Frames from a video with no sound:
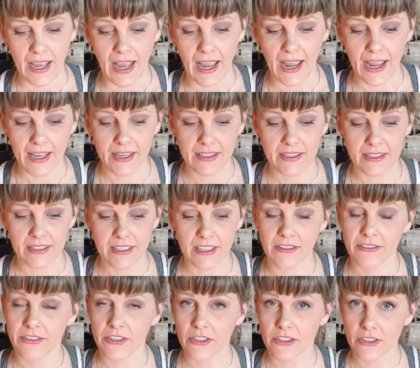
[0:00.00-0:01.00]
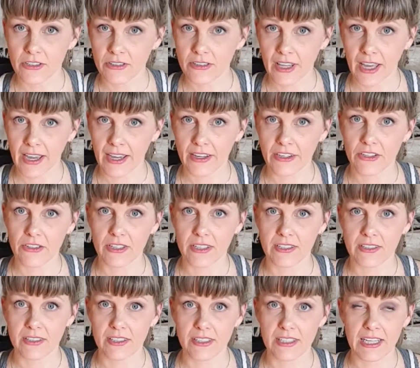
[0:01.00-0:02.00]
And if you do that, you
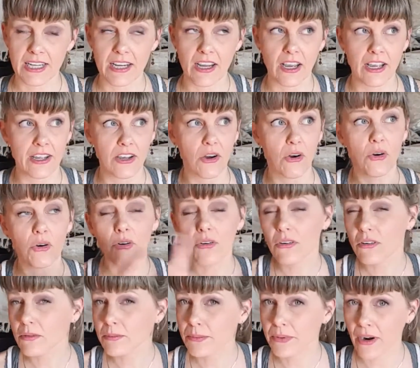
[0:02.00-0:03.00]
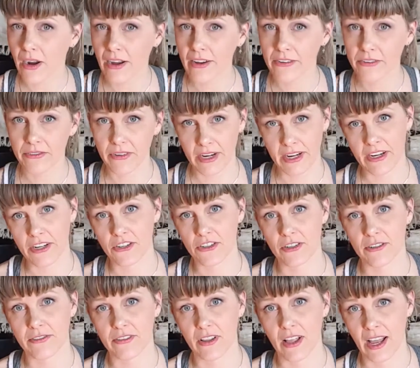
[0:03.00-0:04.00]
can see a whole broad range
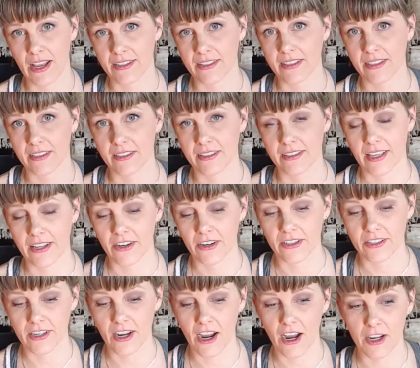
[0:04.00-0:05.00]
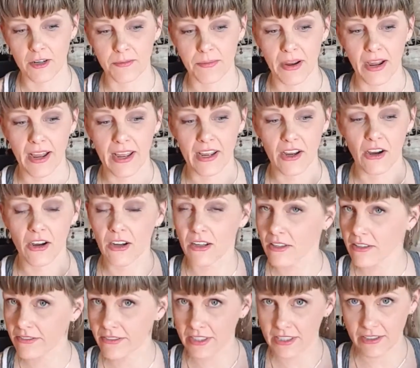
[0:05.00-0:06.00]
of classes that are taught by
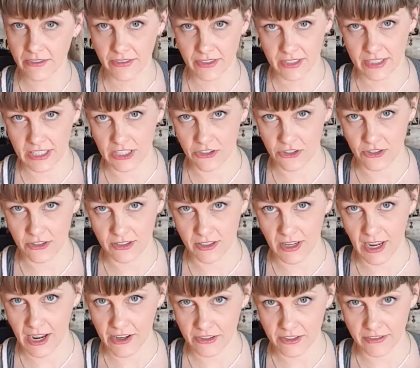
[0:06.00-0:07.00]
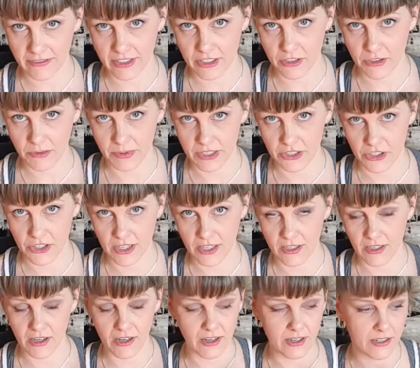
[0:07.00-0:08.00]
all of the different teachers at House of
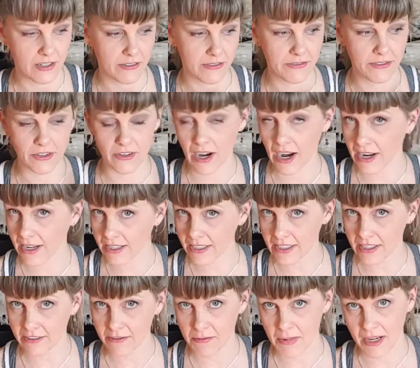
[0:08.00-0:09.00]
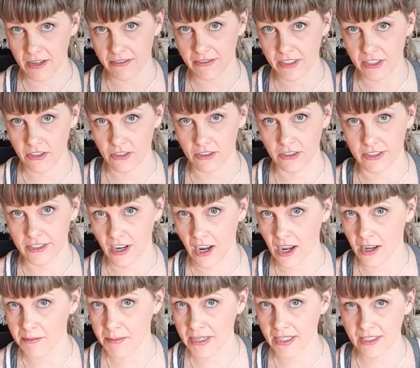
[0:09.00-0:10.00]
Intuition on a variety of metaphysical
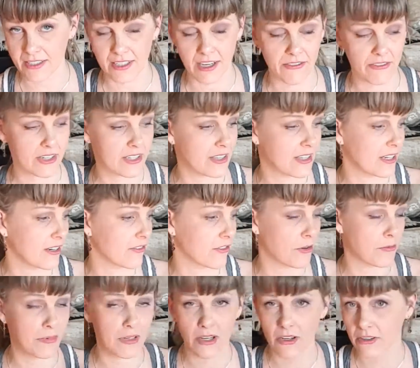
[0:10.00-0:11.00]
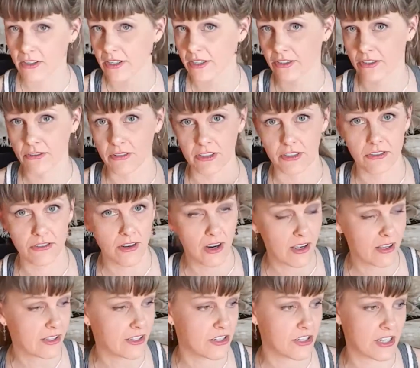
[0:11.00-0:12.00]
topics, everything from yoga to
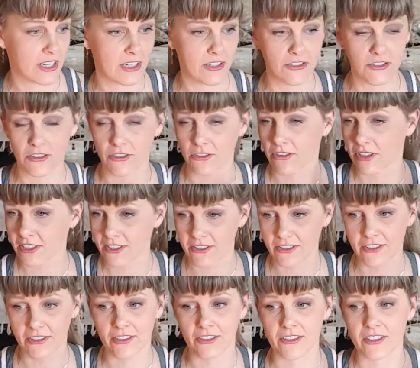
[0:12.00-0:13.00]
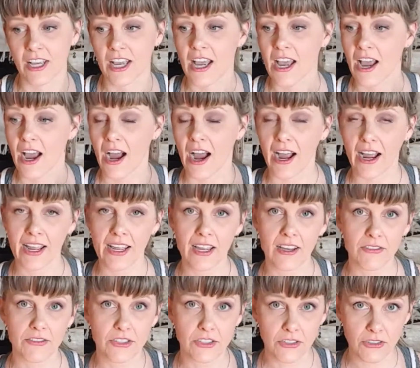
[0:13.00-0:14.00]
astrology to crystals. I
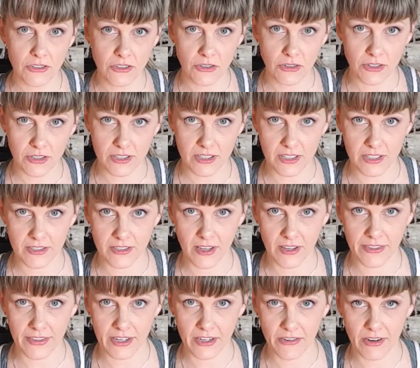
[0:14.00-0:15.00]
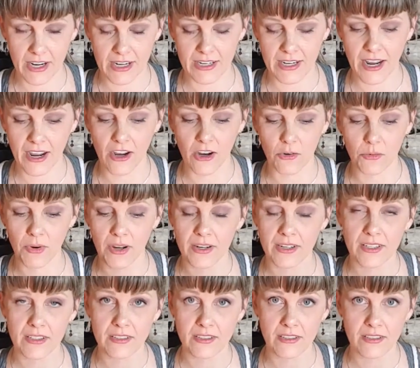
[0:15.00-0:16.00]
have 2 courses on there right now. One
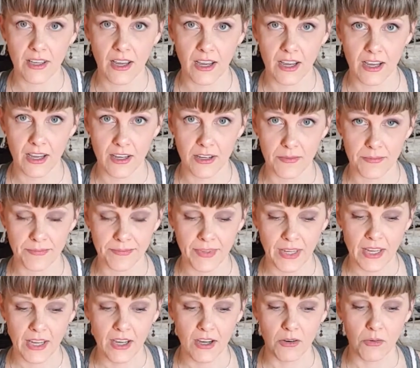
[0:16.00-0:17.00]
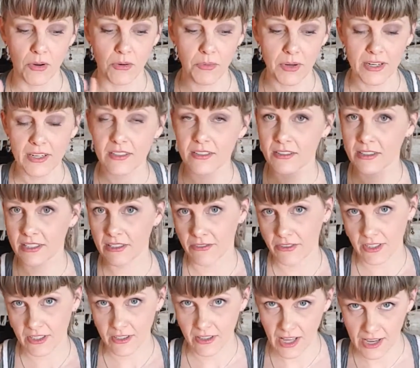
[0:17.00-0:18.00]
is
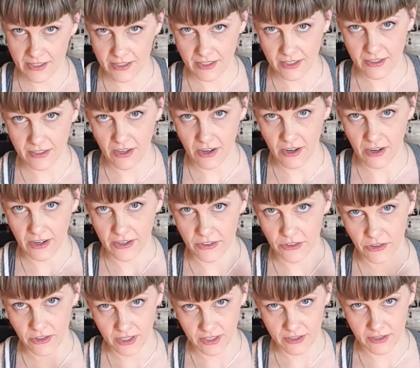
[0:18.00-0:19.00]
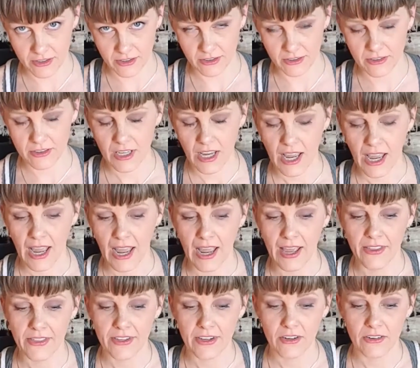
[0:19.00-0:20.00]
different classes on crystals,
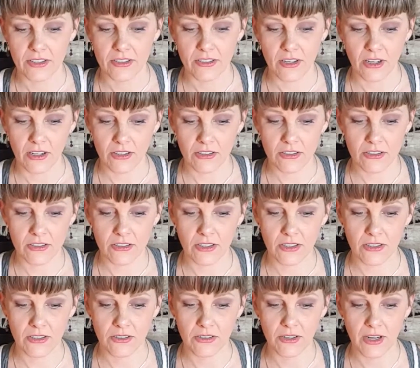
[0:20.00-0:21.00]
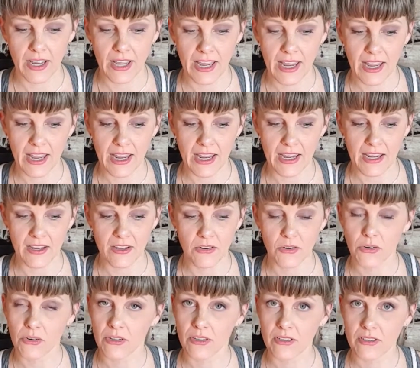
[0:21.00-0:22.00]
and there is also a
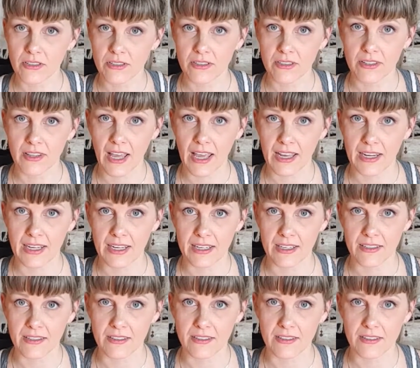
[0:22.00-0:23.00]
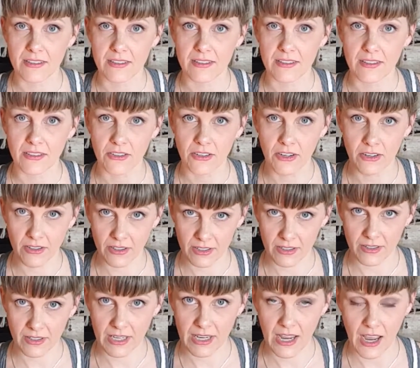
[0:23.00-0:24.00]
course that is
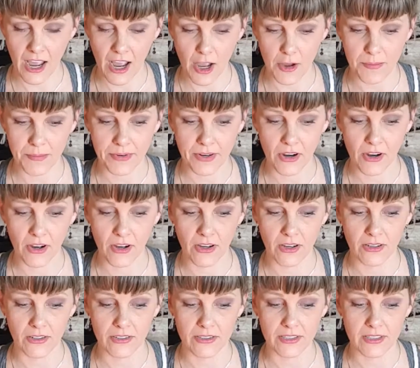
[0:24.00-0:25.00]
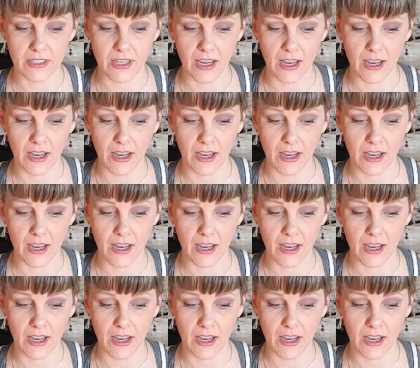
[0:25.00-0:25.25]
currently up called